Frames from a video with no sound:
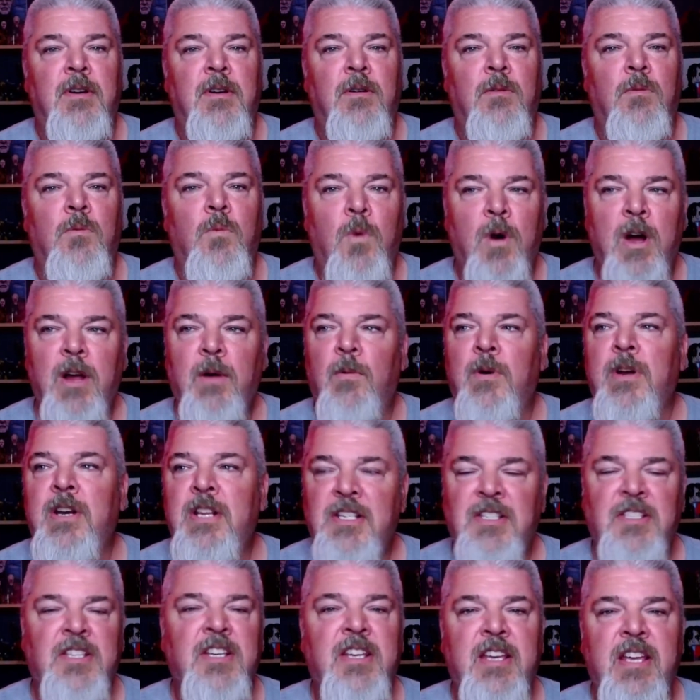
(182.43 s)
What is
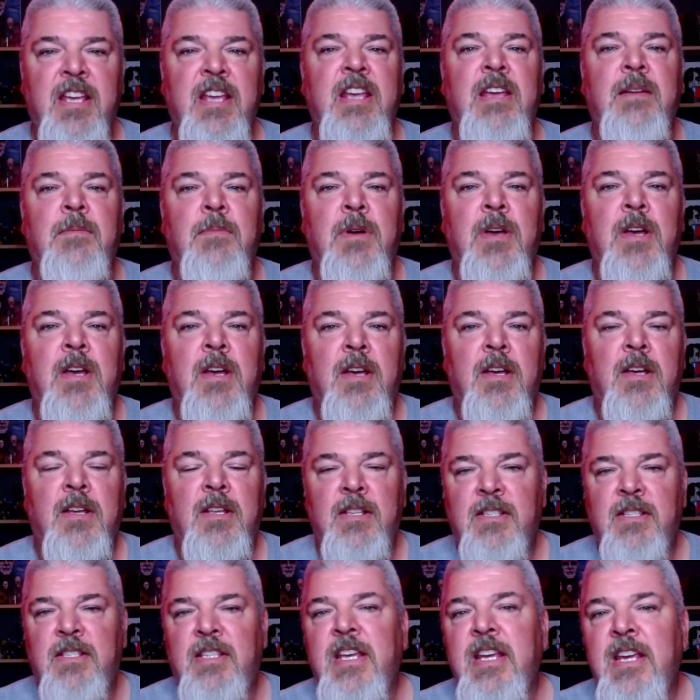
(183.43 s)
to keep
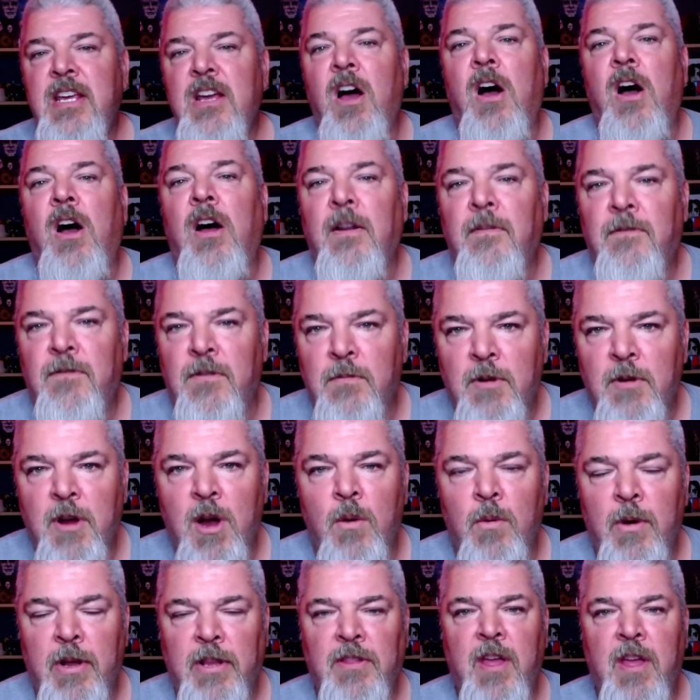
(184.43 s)
Deion from
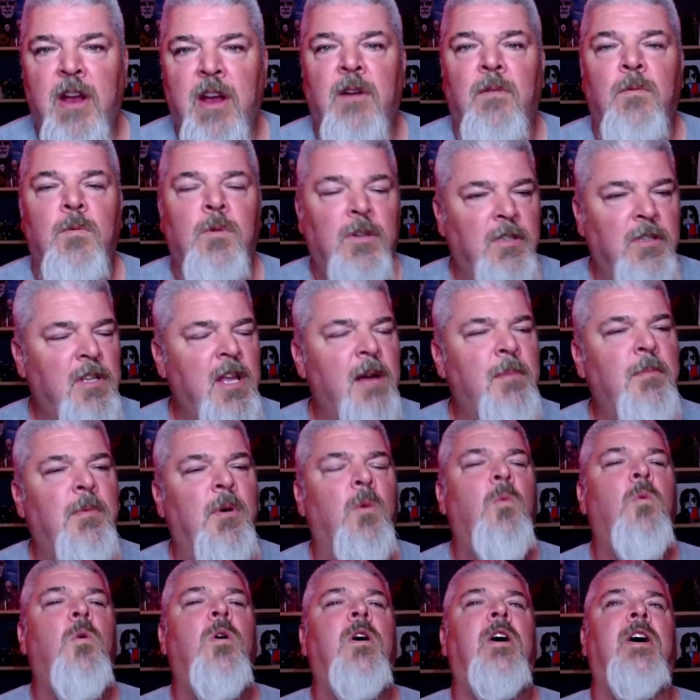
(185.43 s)
going there? Well, number
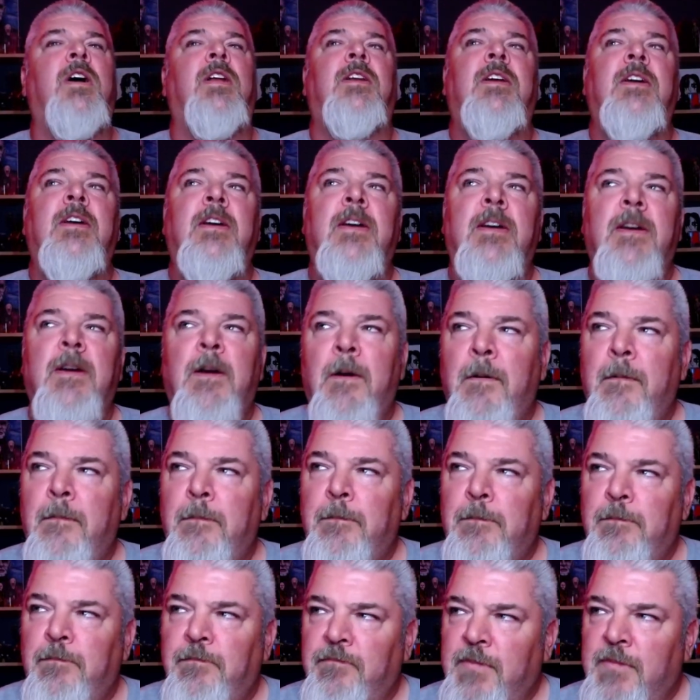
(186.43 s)
one,
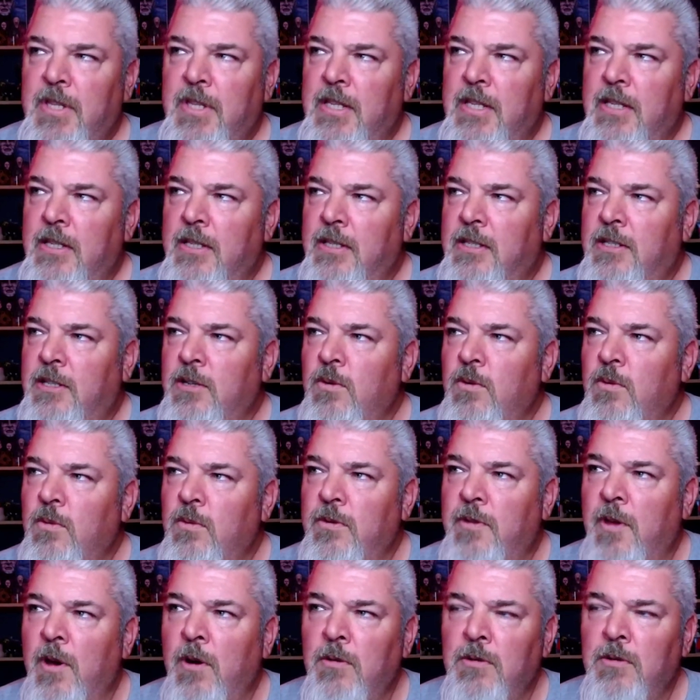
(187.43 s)
do
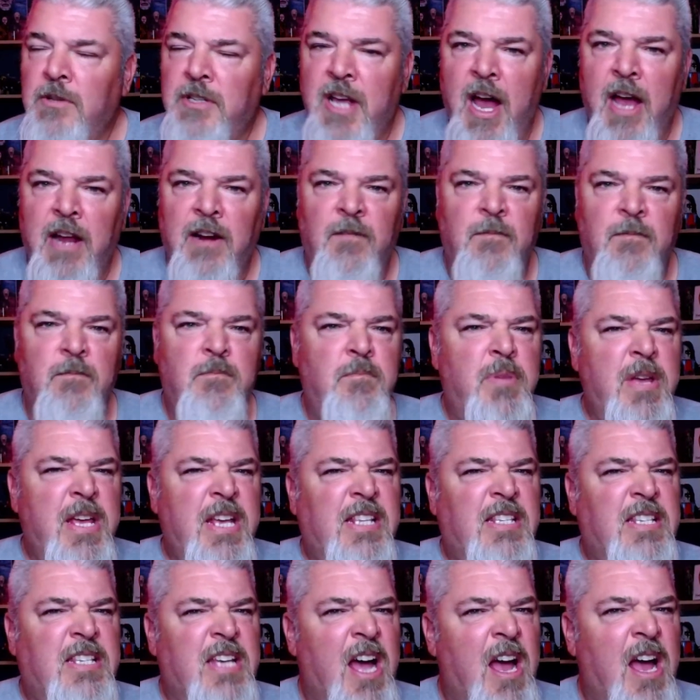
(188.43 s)
those kind of big
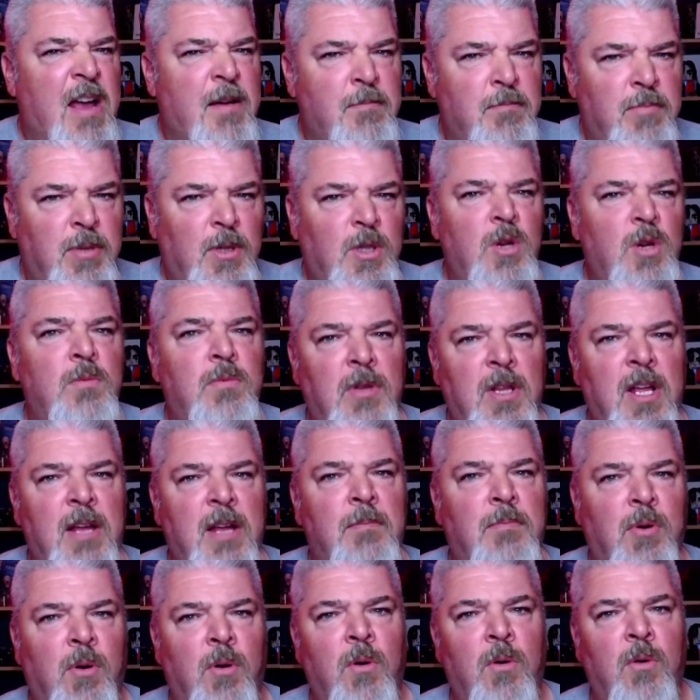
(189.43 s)
time blue blood
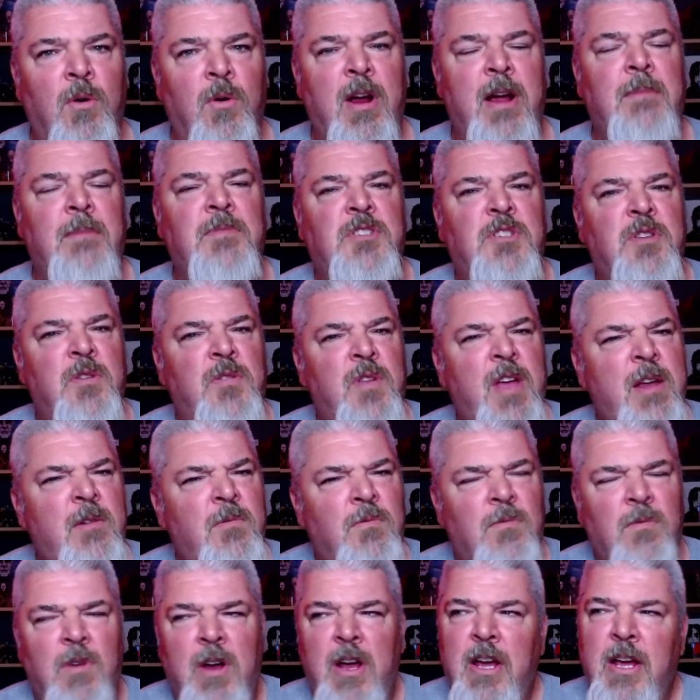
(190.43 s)
programs, do
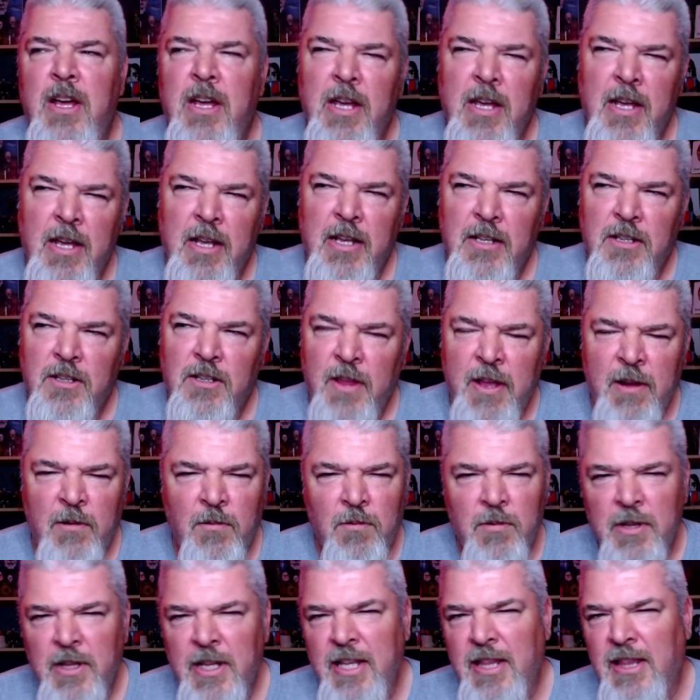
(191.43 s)
they
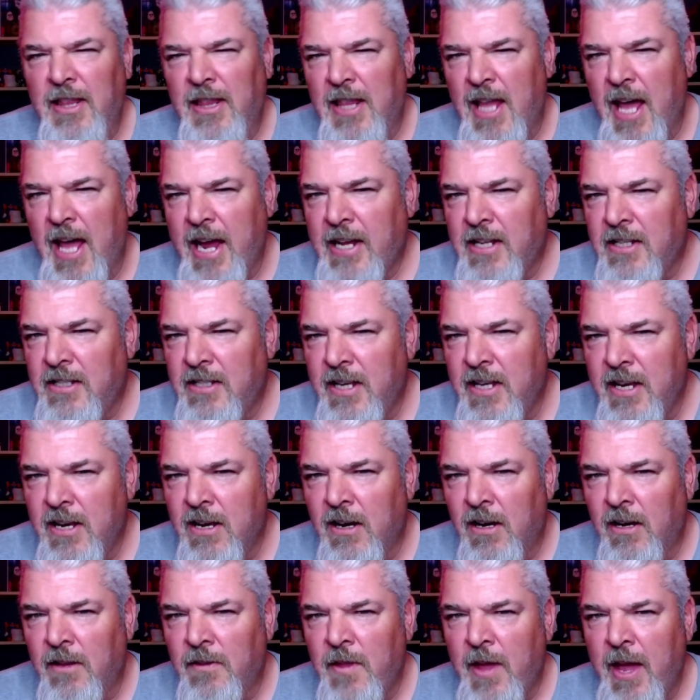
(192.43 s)
really like
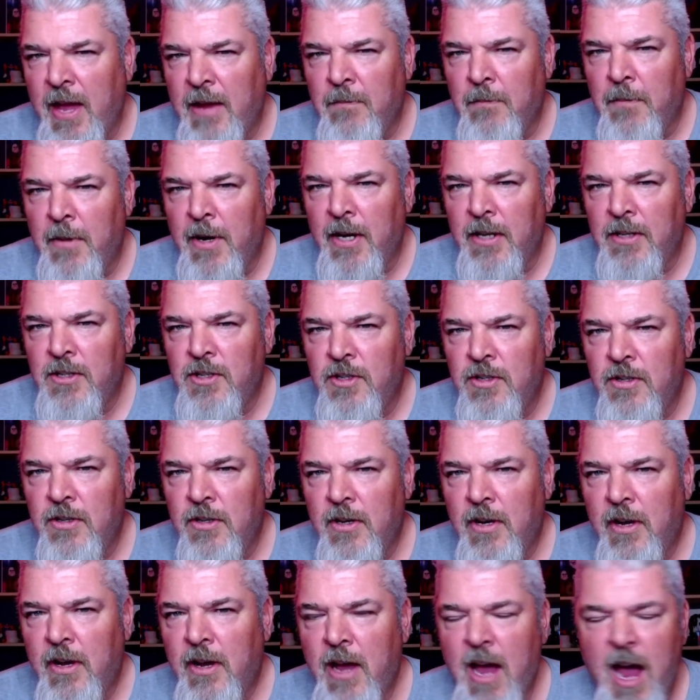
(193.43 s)
Deion that much?
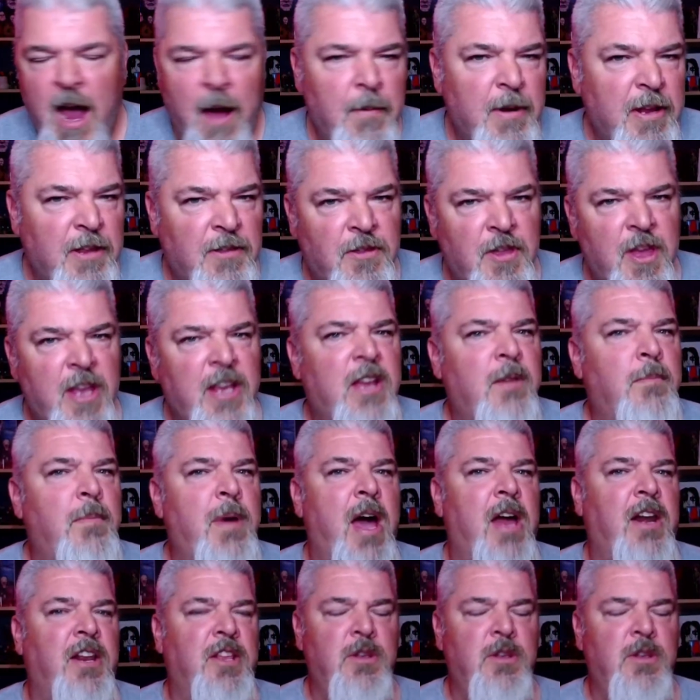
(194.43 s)
I mean, think about it.